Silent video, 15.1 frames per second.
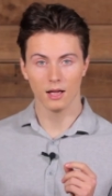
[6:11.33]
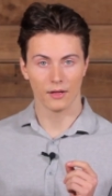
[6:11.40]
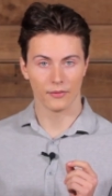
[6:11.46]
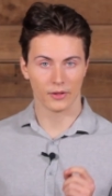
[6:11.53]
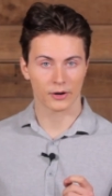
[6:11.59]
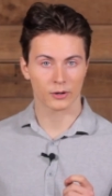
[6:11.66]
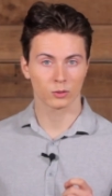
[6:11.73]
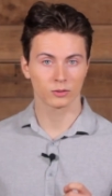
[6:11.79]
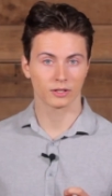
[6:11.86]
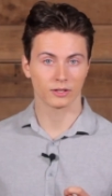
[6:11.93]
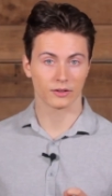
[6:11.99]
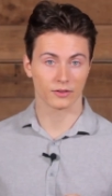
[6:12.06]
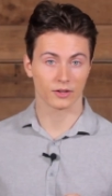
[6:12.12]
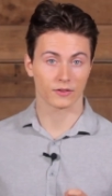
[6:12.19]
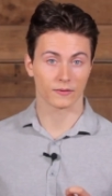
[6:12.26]
Not only
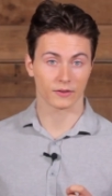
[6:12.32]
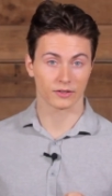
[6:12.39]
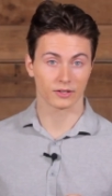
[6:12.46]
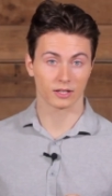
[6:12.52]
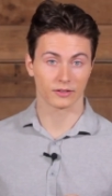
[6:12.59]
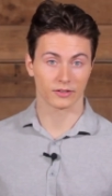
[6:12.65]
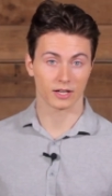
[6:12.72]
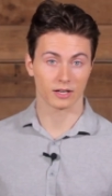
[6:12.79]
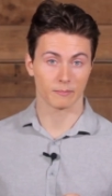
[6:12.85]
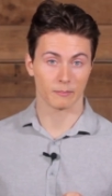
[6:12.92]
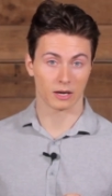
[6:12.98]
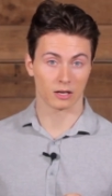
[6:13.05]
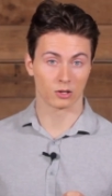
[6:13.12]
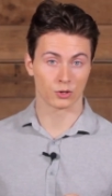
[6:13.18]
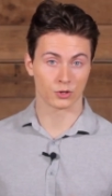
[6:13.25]
does this facilitate
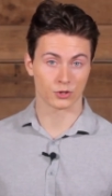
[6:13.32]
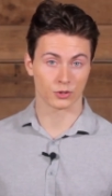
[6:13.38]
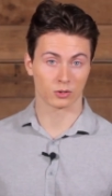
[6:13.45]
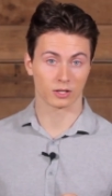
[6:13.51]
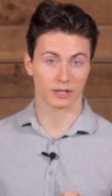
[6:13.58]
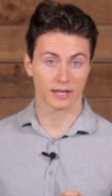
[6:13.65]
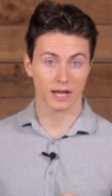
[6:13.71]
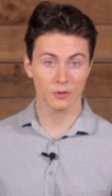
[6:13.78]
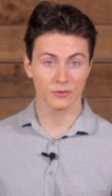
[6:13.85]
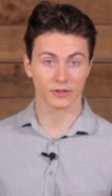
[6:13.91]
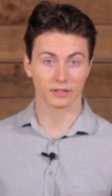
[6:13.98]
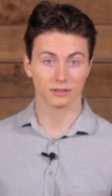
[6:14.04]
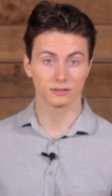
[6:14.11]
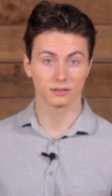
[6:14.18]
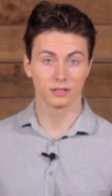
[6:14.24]
metallurgical
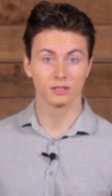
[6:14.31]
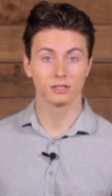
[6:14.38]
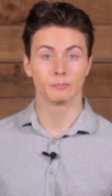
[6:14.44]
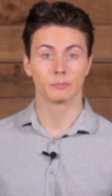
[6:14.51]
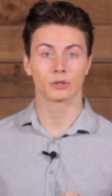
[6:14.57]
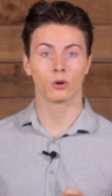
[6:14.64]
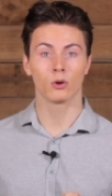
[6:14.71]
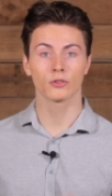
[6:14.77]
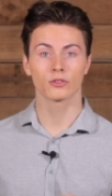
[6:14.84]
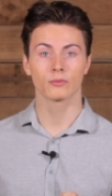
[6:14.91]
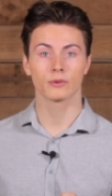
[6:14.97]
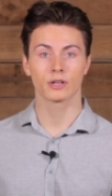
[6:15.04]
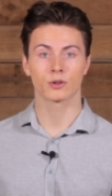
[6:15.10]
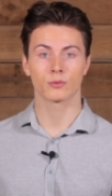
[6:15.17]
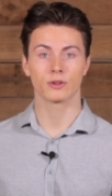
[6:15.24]
accounting, but also
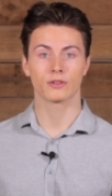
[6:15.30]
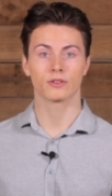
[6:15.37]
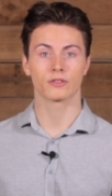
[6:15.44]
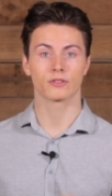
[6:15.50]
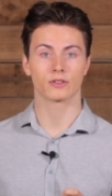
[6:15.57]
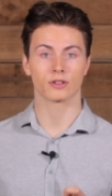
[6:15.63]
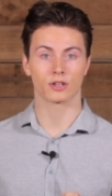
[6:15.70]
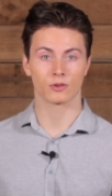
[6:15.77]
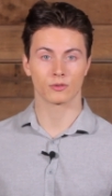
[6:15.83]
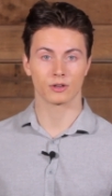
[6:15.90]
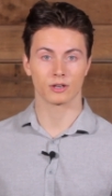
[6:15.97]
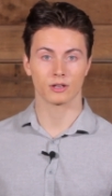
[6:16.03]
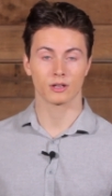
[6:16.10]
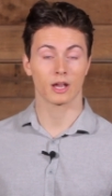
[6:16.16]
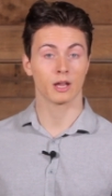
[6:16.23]
increases
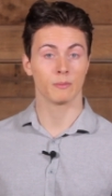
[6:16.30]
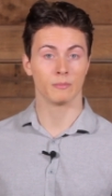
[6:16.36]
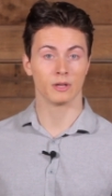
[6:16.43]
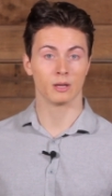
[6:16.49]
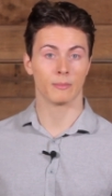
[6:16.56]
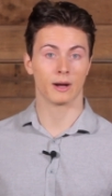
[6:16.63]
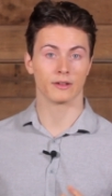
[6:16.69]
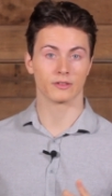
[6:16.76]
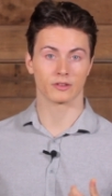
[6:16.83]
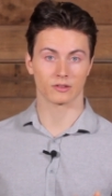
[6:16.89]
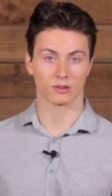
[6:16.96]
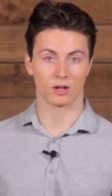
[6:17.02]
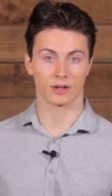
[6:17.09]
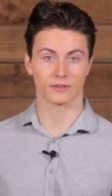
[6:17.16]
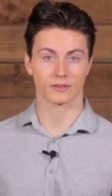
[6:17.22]
security and
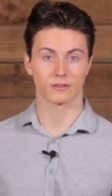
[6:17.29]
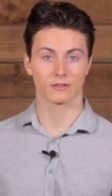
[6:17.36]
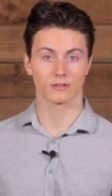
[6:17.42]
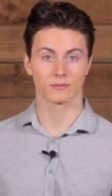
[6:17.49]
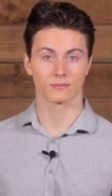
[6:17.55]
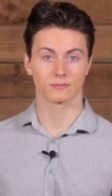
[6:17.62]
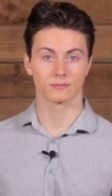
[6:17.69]
minimizes losses.